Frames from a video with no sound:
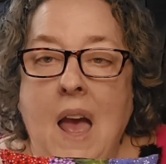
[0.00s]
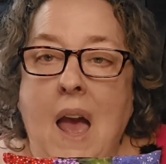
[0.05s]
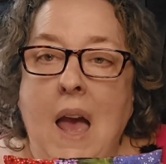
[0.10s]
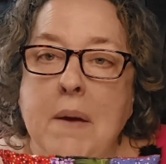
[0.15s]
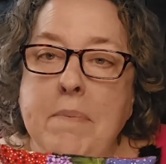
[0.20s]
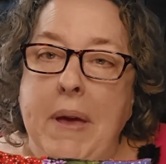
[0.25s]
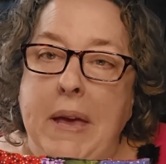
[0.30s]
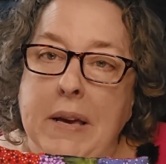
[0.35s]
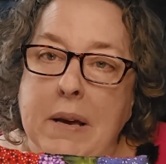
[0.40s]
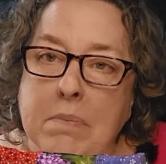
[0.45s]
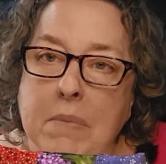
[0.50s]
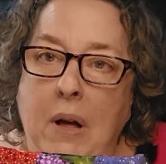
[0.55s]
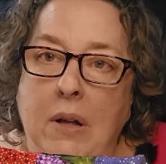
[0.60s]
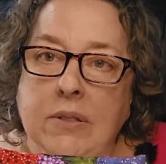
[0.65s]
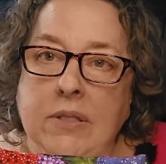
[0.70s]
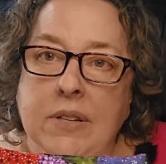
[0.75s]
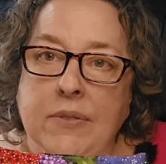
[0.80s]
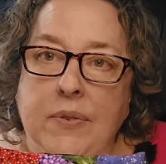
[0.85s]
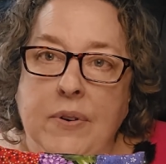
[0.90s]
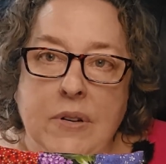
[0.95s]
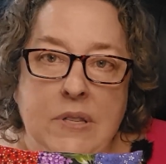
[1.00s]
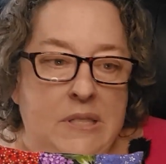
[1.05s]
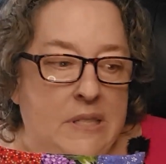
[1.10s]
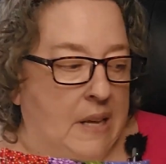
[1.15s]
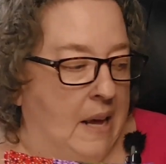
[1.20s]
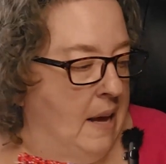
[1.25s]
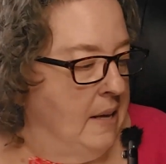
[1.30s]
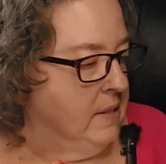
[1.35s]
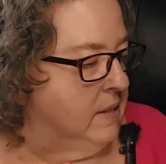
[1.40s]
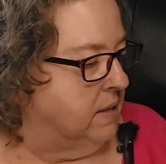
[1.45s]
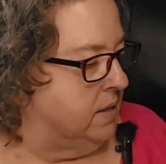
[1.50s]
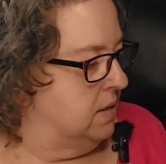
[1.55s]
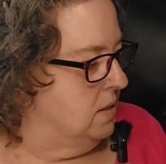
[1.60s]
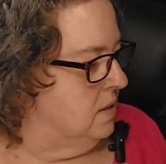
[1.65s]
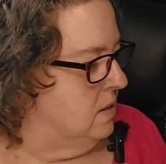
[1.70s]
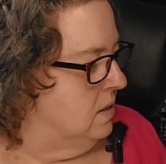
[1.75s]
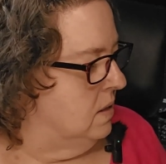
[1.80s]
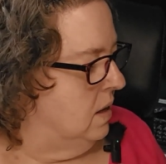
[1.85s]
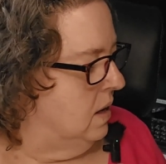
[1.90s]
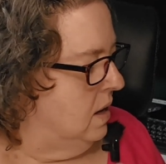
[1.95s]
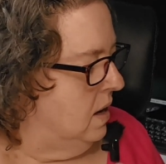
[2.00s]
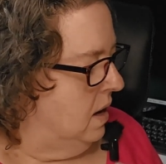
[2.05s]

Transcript: I make them all different sizes.